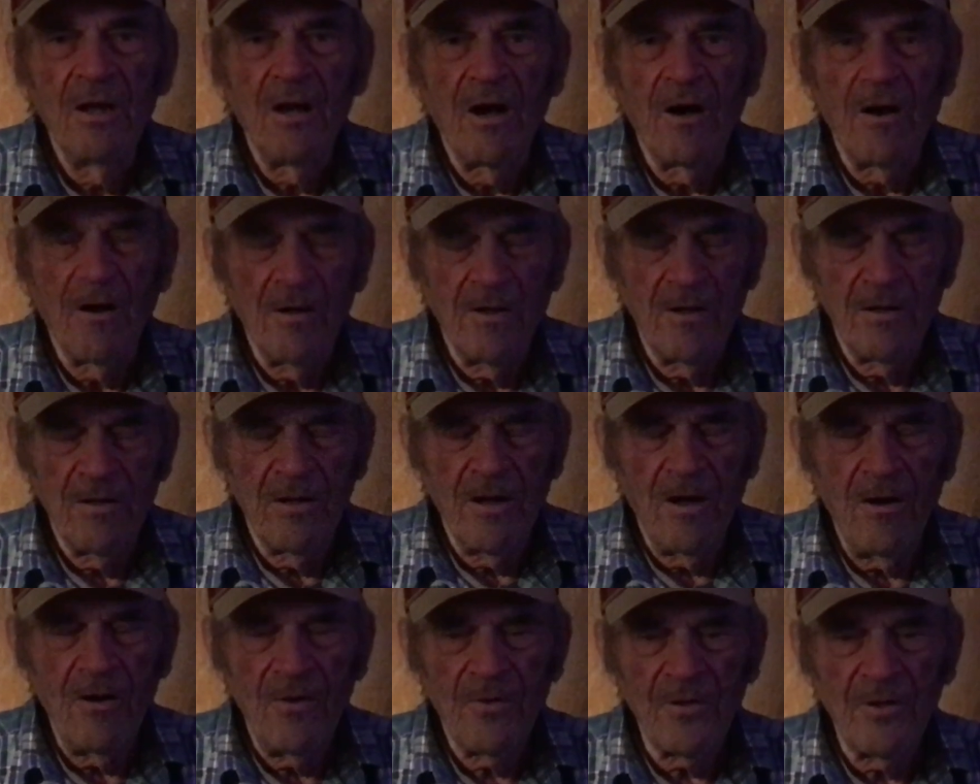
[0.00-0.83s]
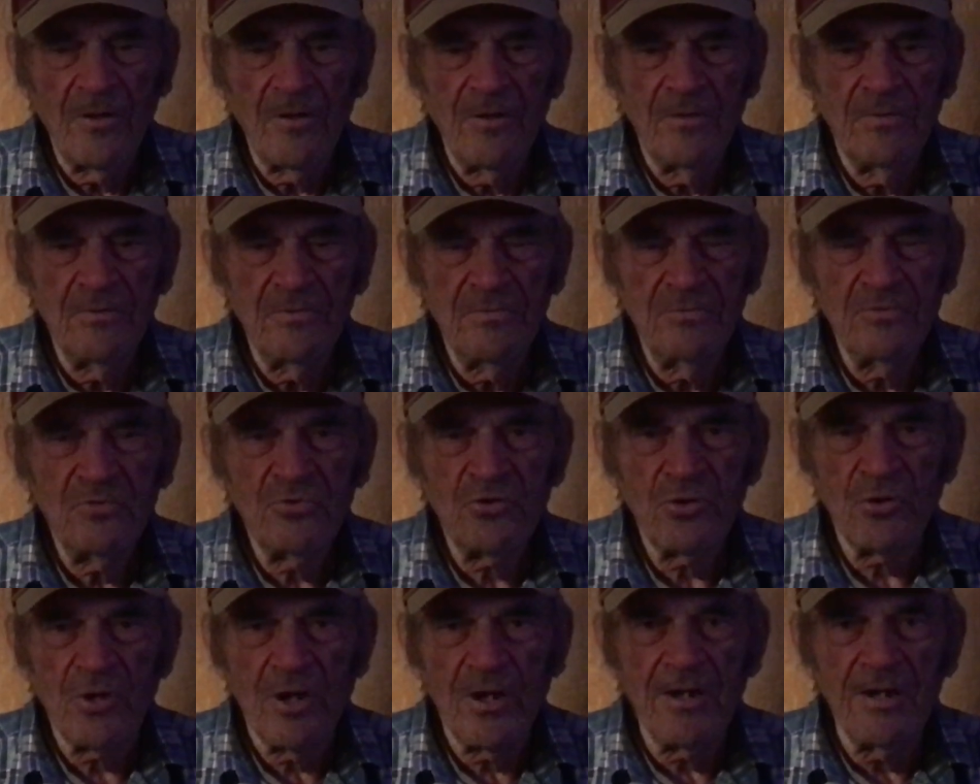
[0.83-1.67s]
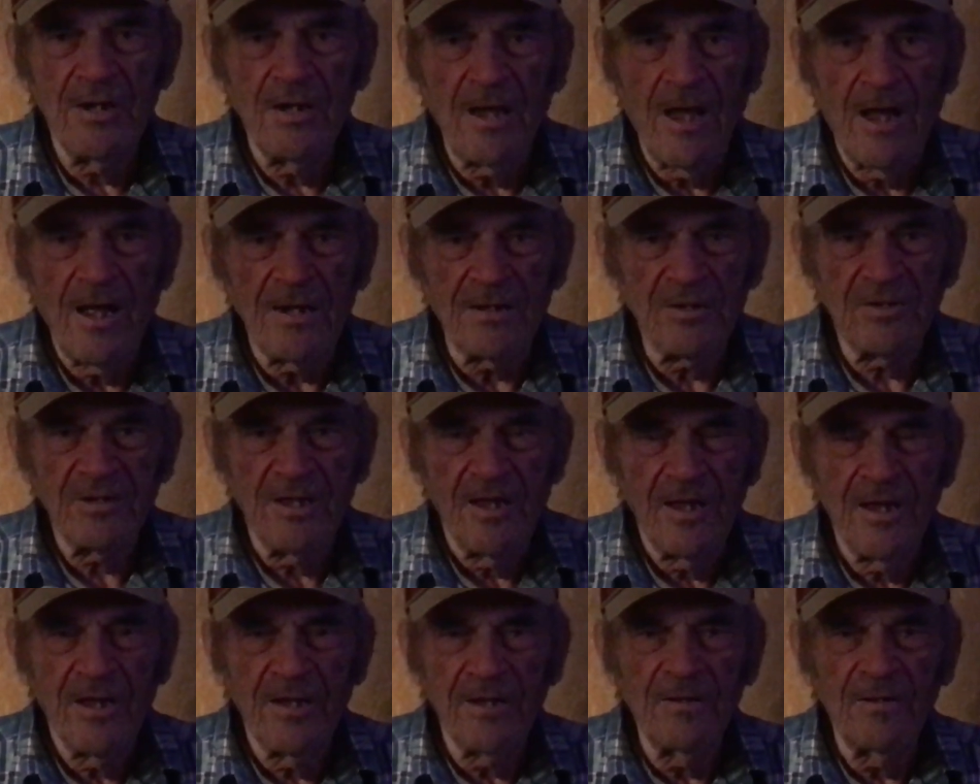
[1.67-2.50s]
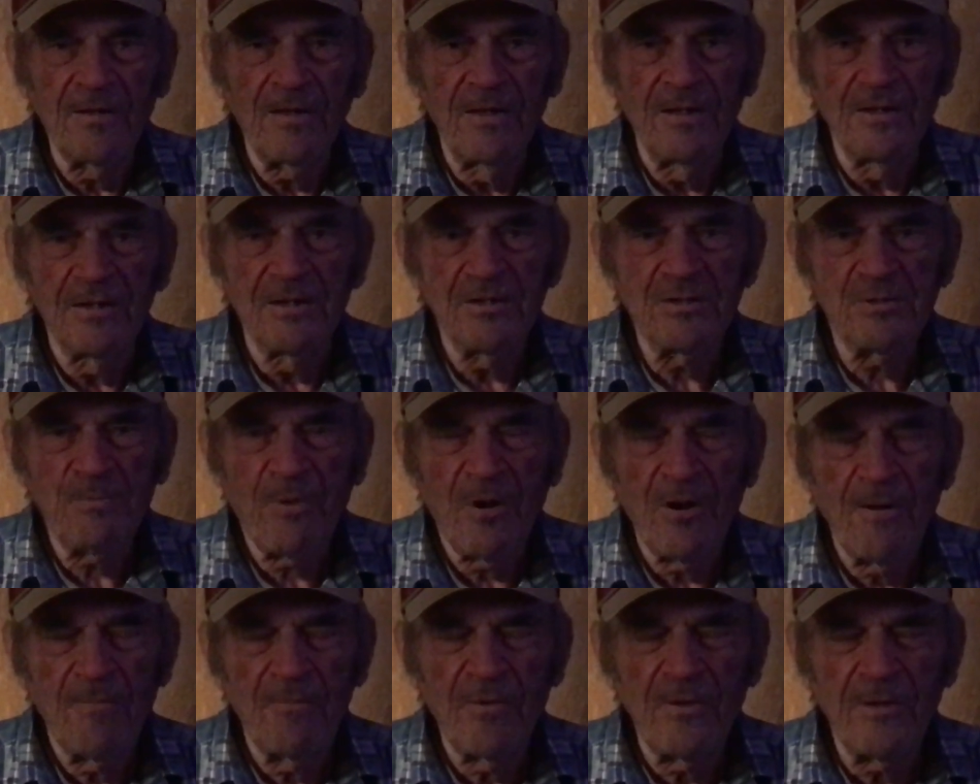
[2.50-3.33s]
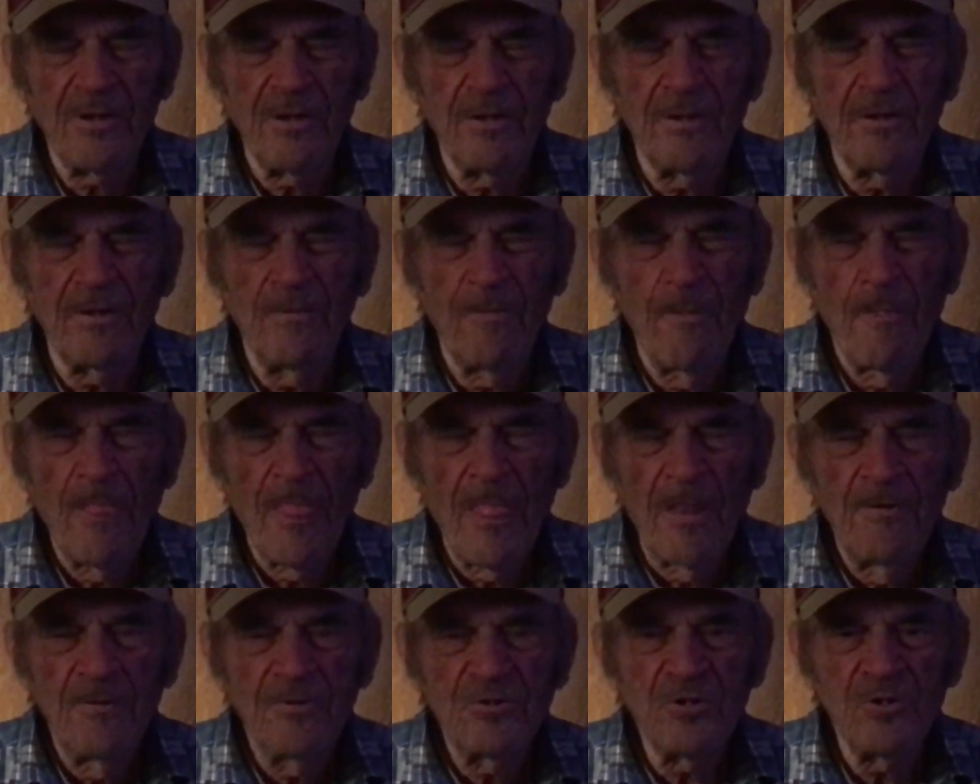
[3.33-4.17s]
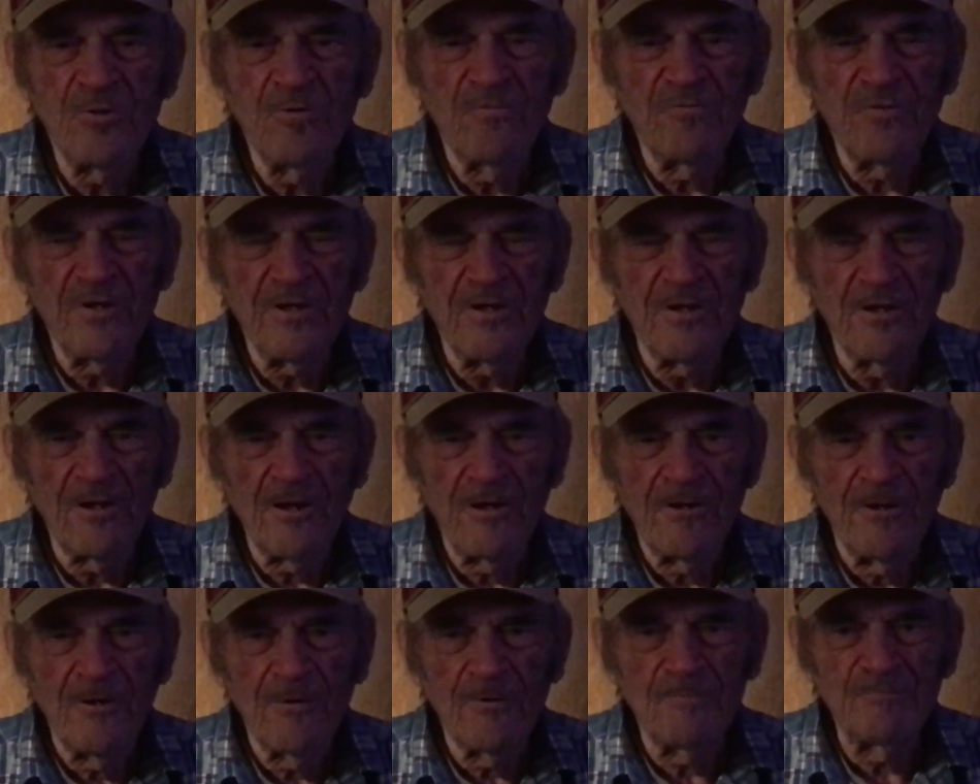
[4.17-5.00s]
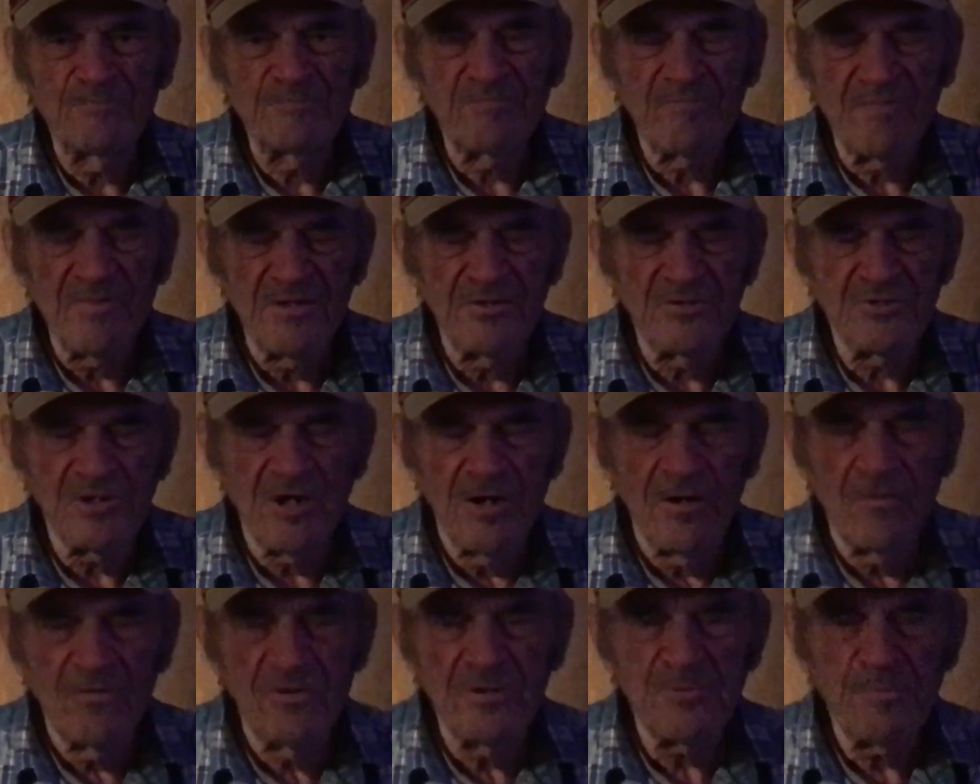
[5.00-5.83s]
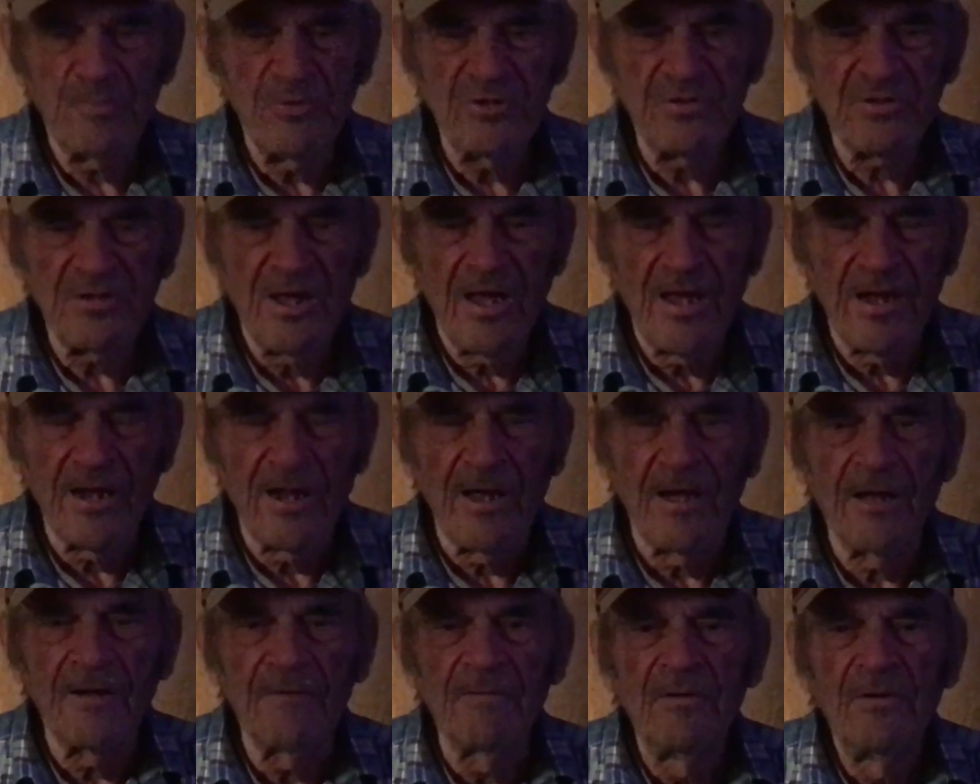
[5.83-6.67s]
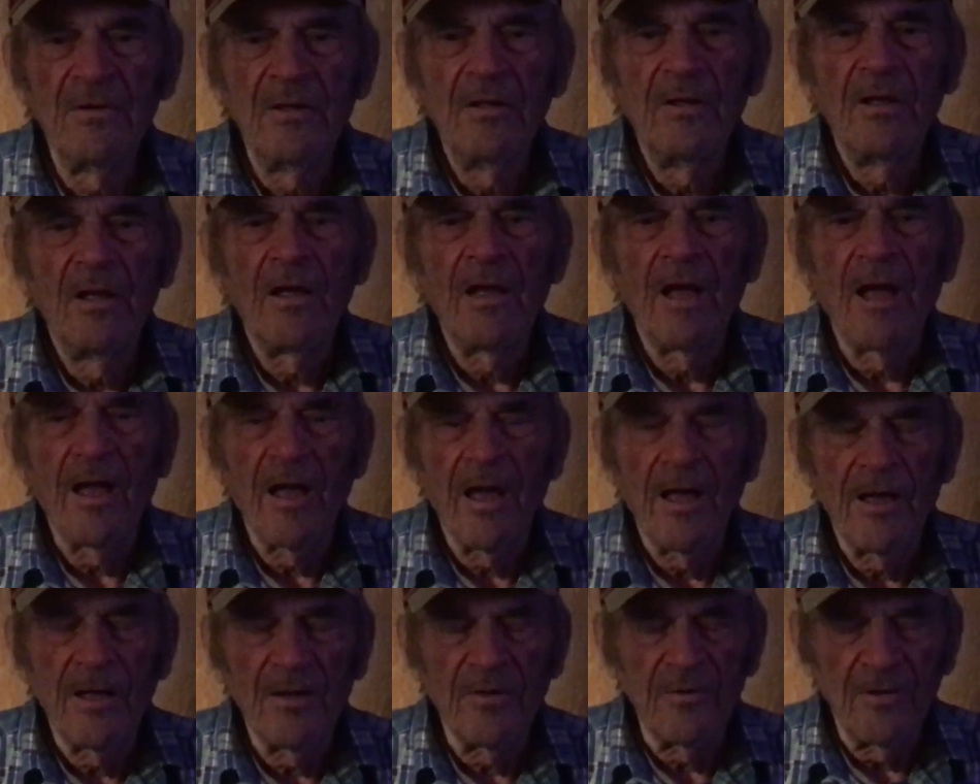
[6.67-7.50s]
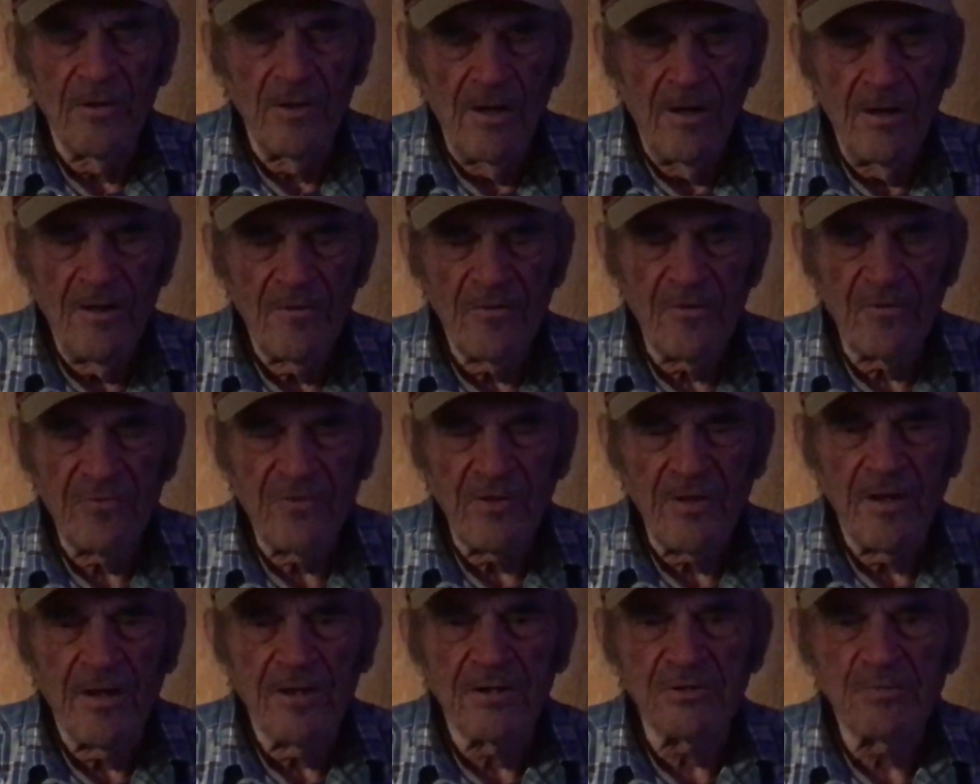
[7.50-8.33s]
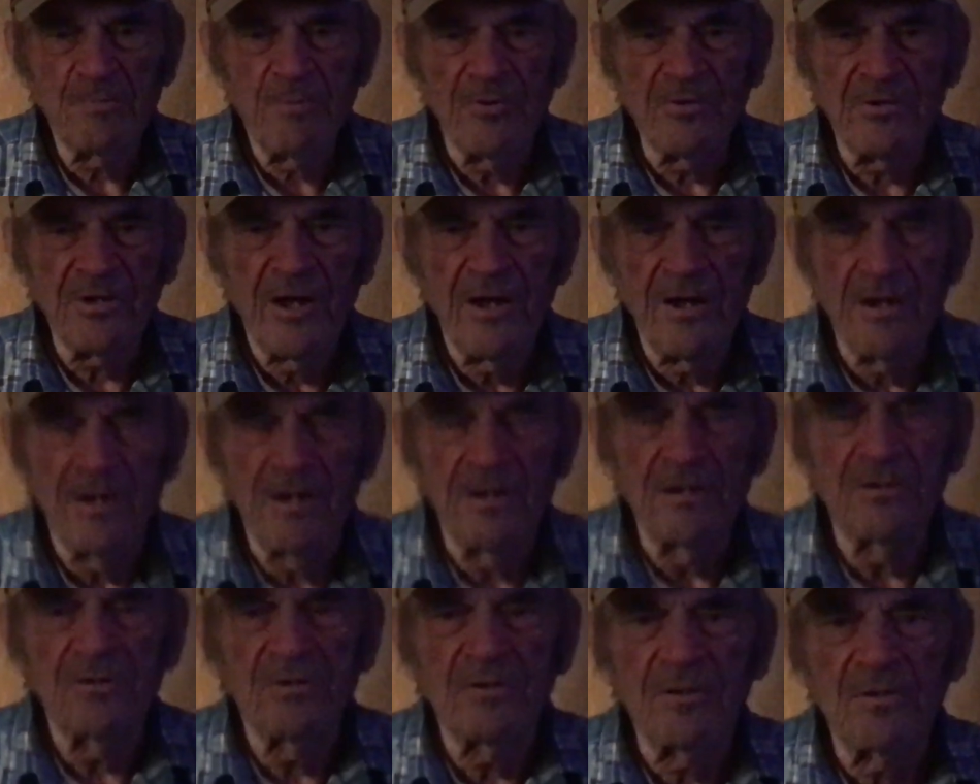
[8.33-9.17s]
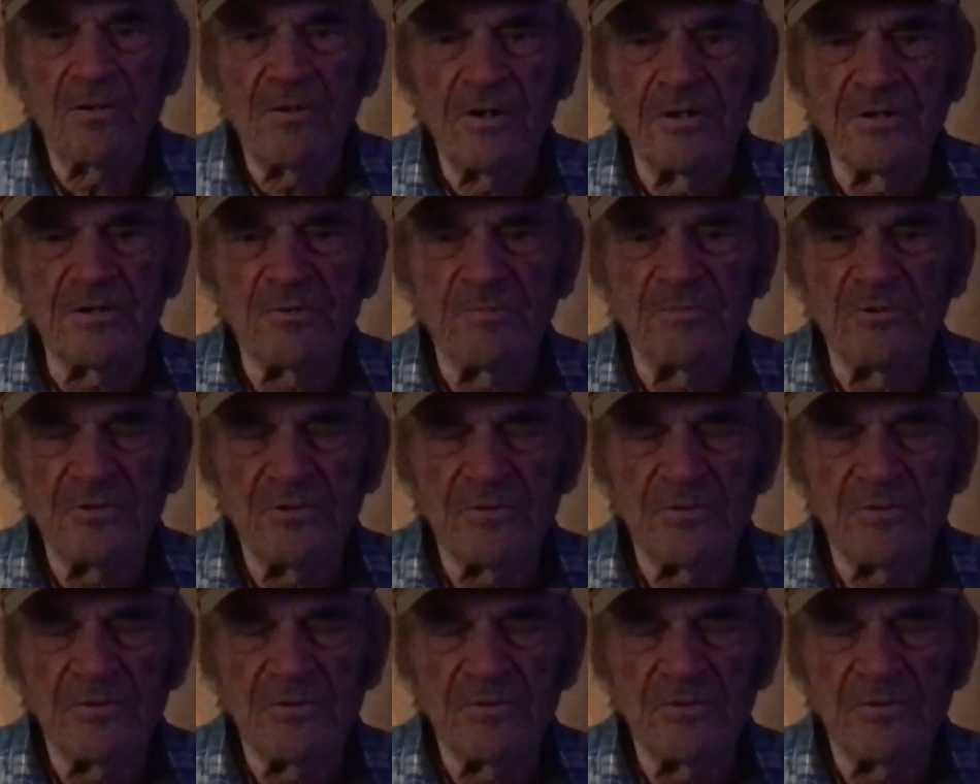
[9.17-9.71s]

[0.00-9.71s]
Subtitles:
on a tray-like thing, and it's probably 2 feet long. She always put that out, and other things pertaining to Christmas.